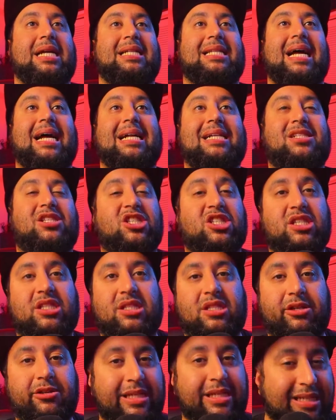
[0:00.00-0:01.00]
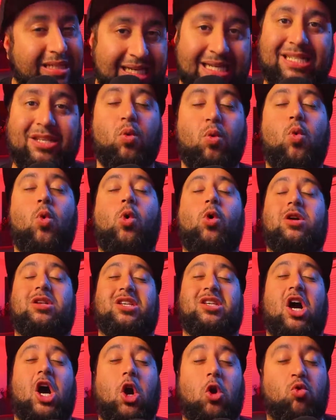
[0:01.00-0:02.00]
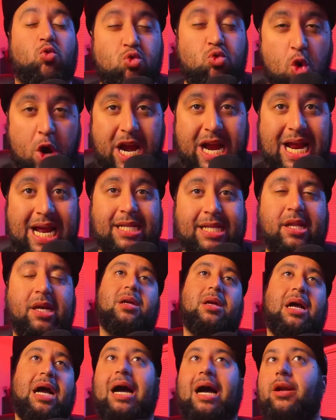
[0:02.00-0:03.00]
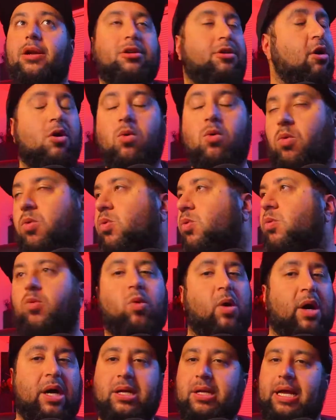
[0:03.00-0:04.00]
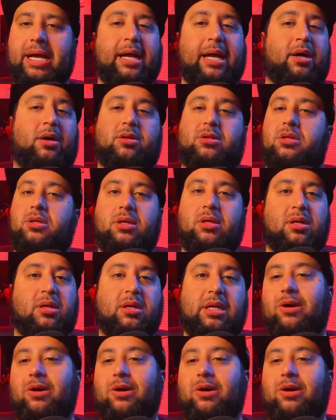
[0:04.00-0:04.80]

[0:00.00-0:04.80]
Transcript: that these awards are rigged, I don't know what else.